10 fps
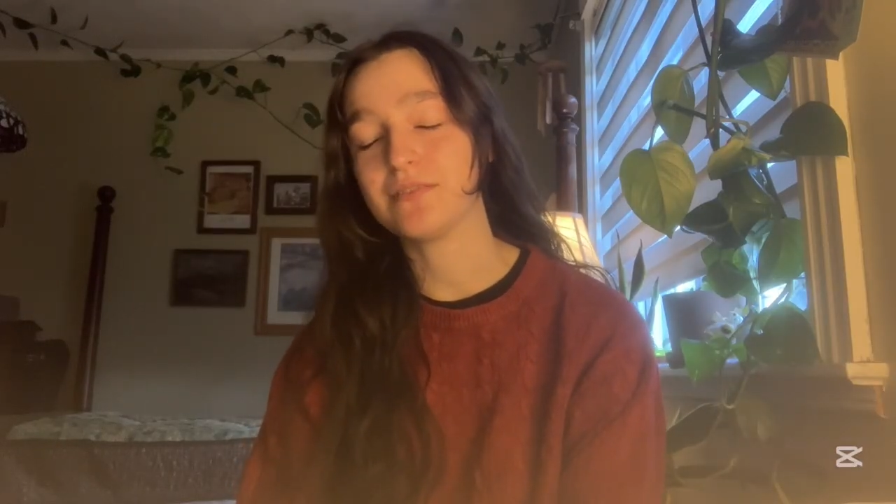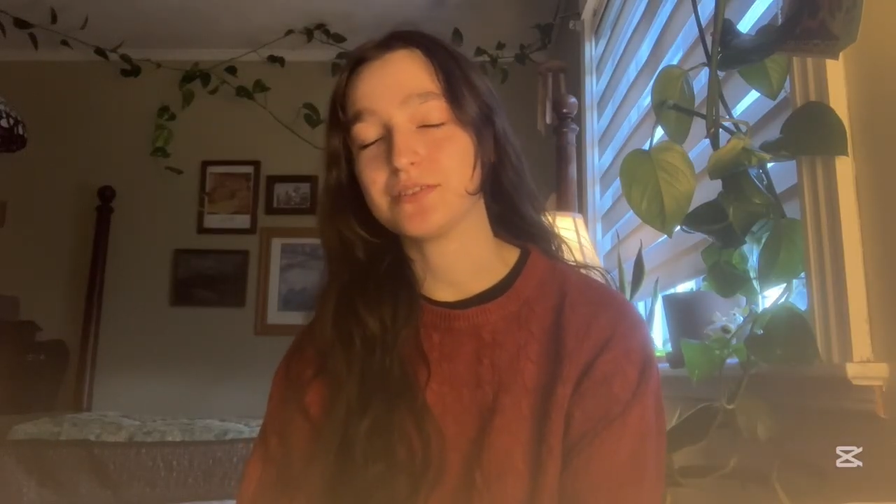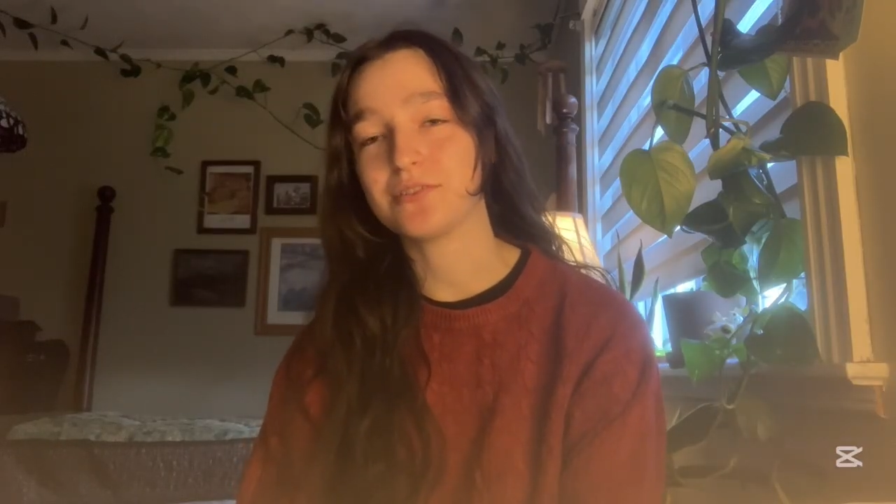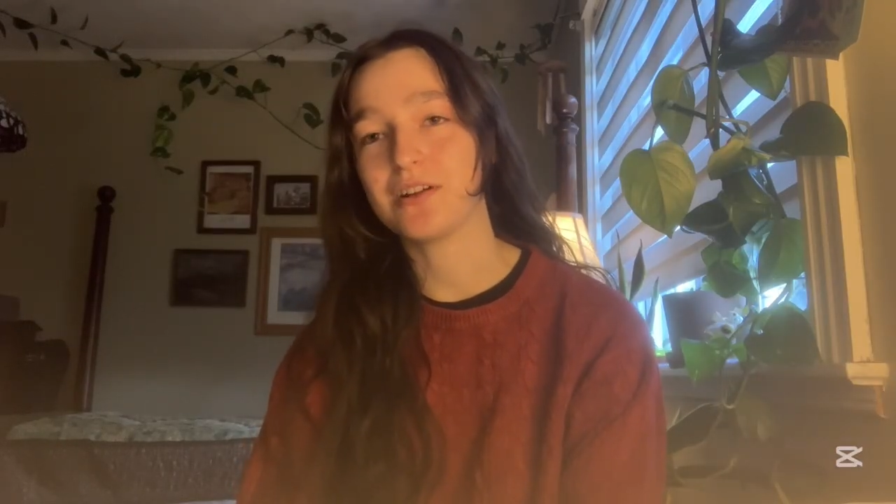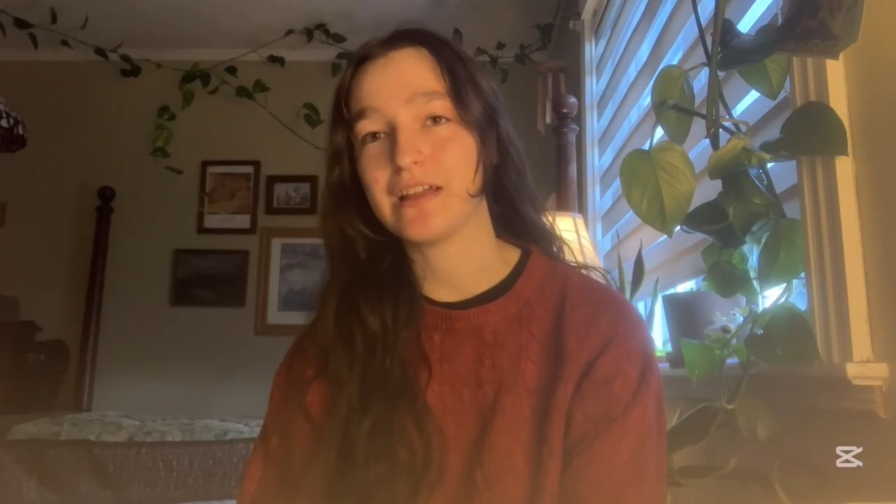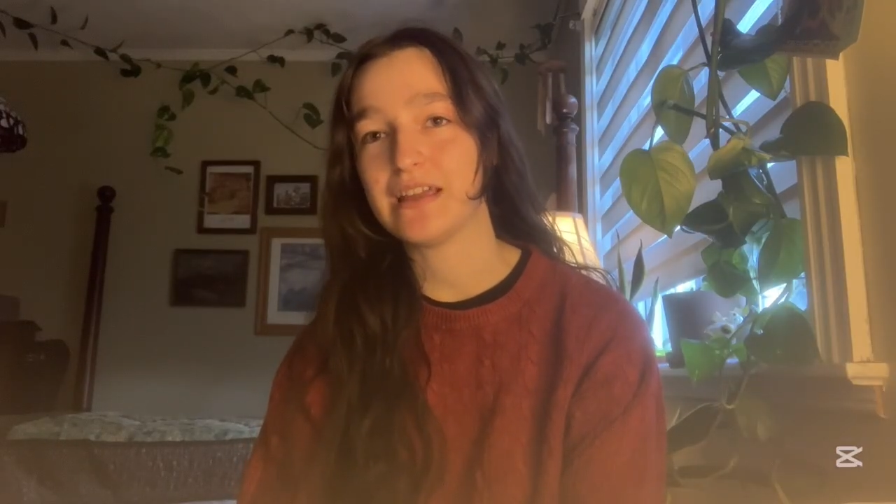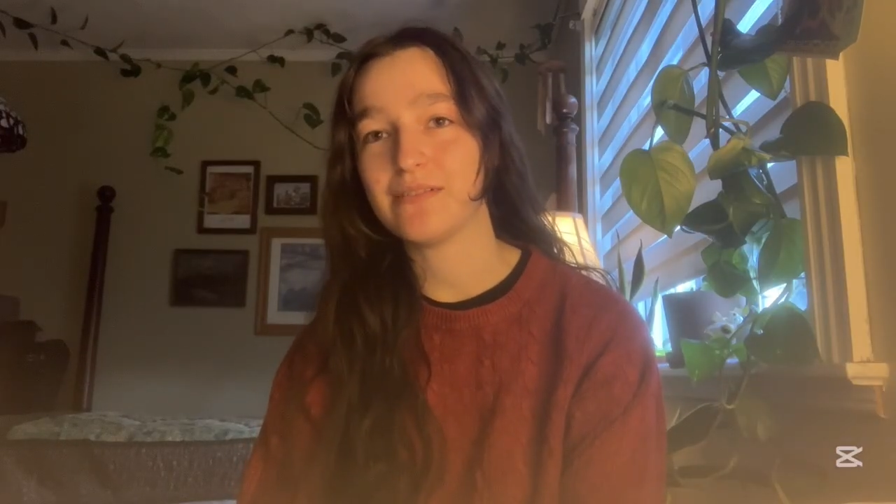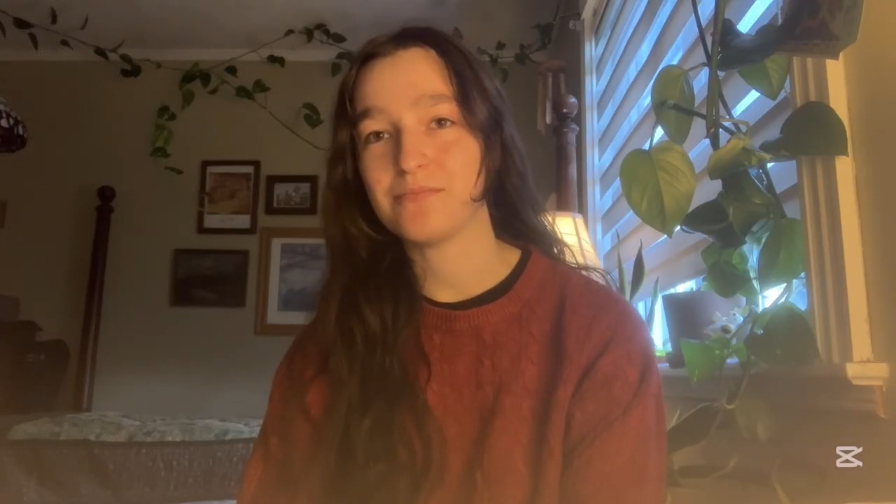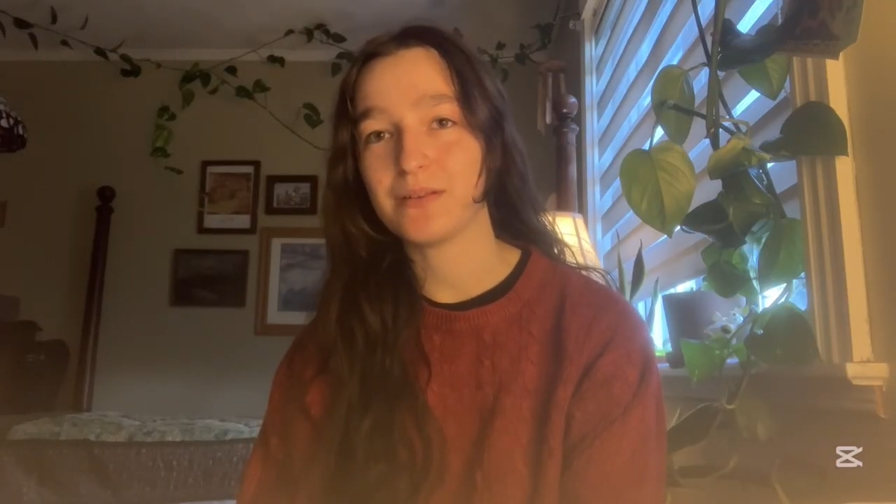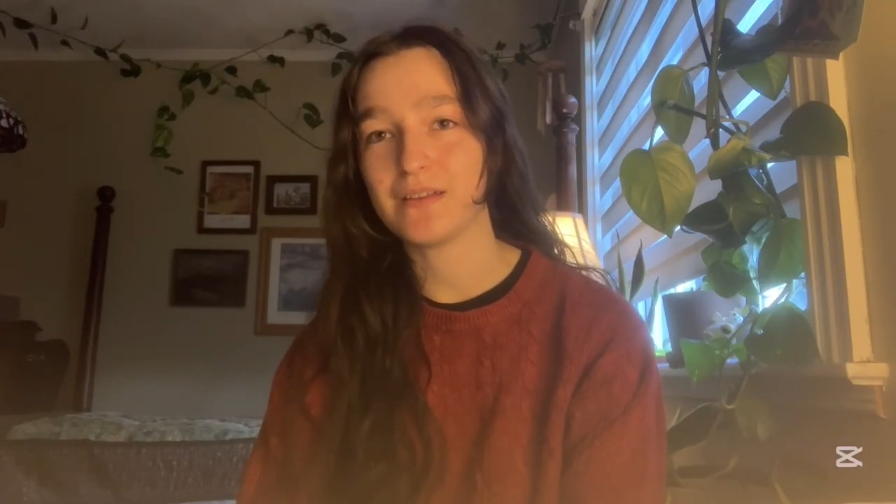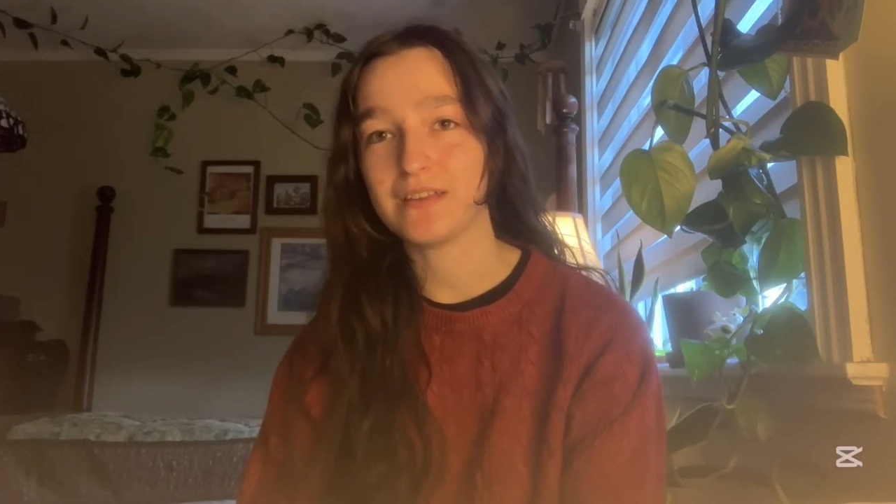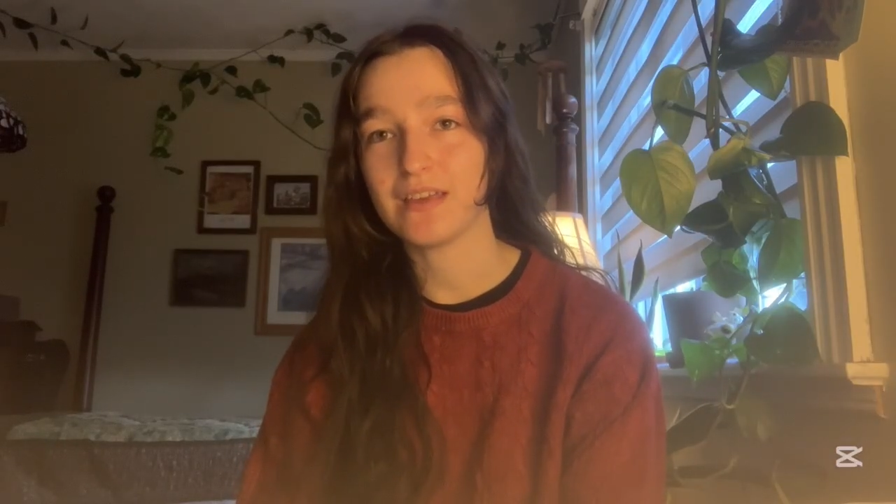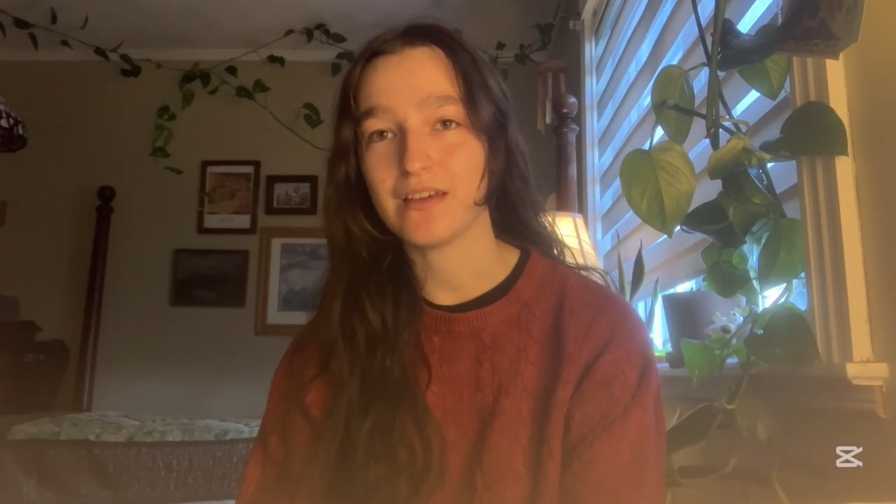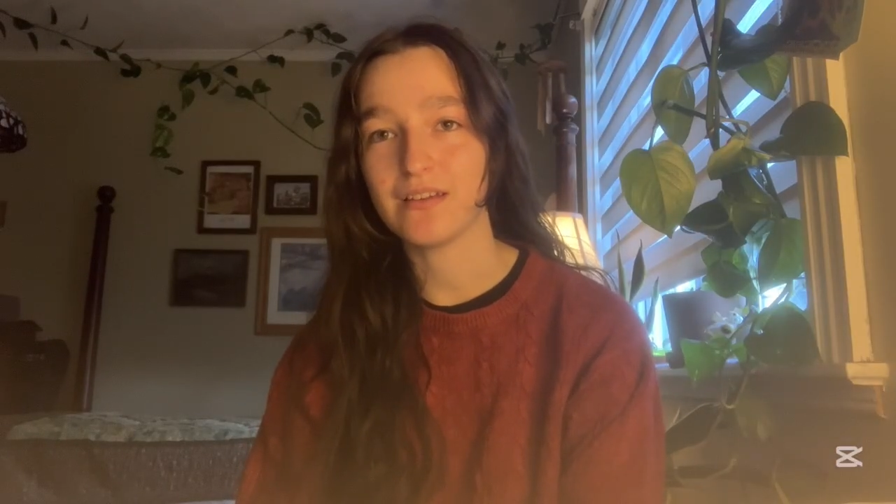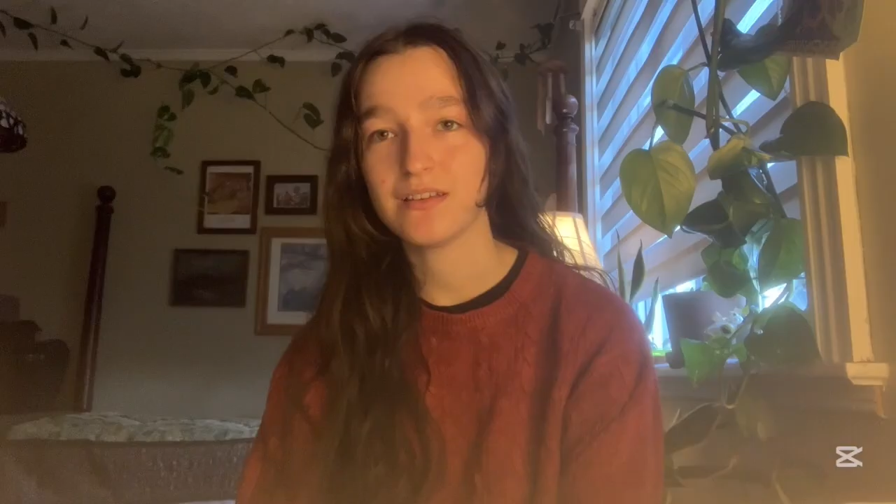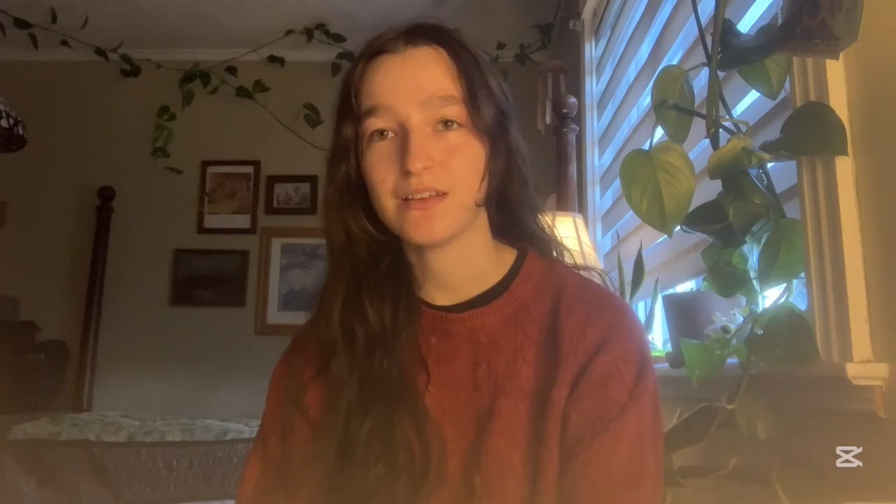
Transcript: It was great, but yeah.